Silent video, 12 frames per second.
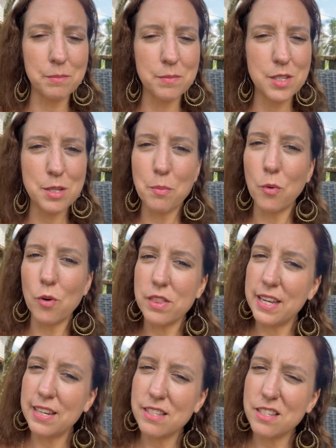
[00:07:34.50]
Some more
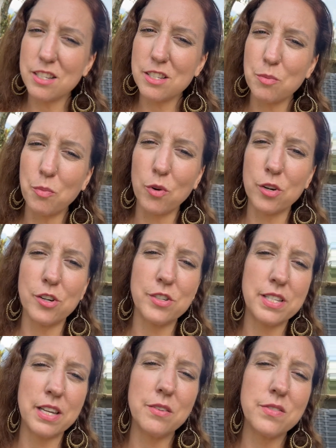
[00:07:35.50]
things to support
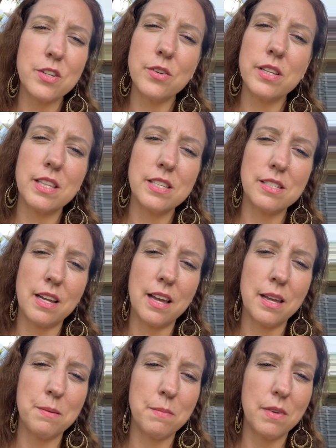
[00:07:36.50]
ourselves during this
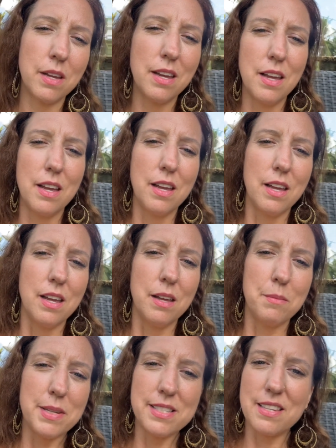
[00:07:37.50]
time,
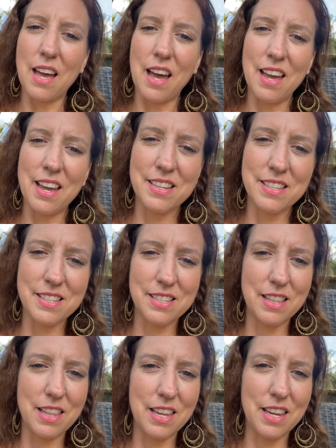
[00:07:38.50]
besides
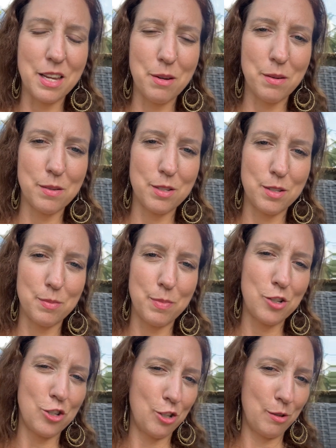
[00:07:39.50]
the
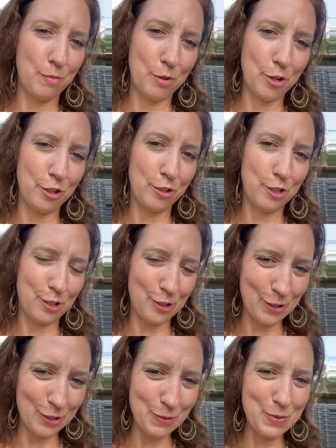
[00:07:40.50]
spiritual and
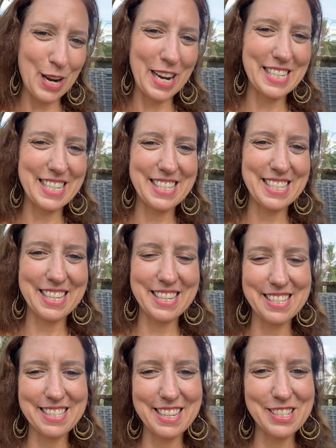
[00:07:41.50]
personal
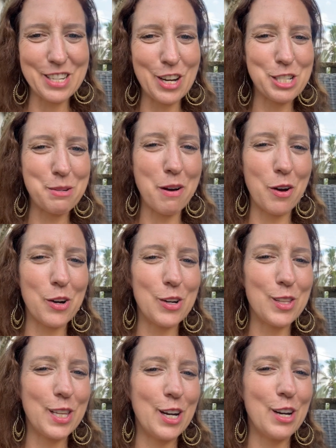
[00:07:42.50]
practices I talked about
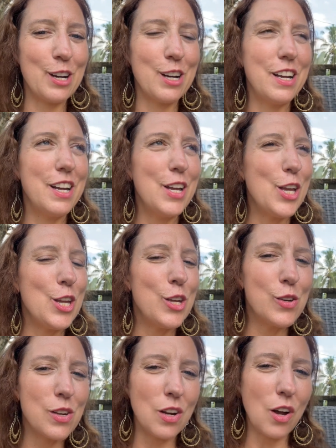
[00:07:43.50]
earlier. You
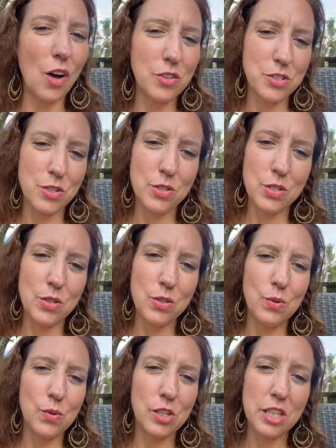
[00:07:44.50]
could also
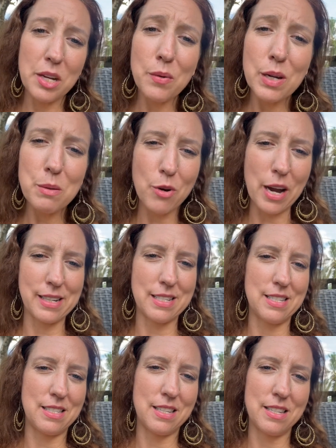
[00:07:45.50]
do clearing
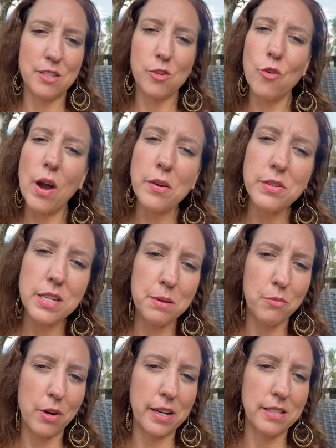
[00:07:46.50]
practices, grounding
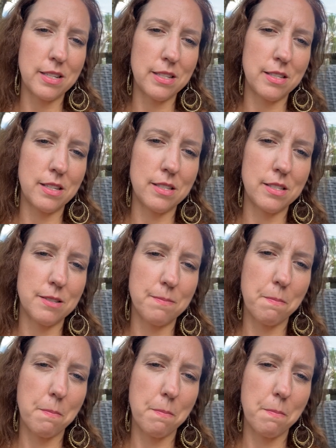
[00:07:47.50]
practices.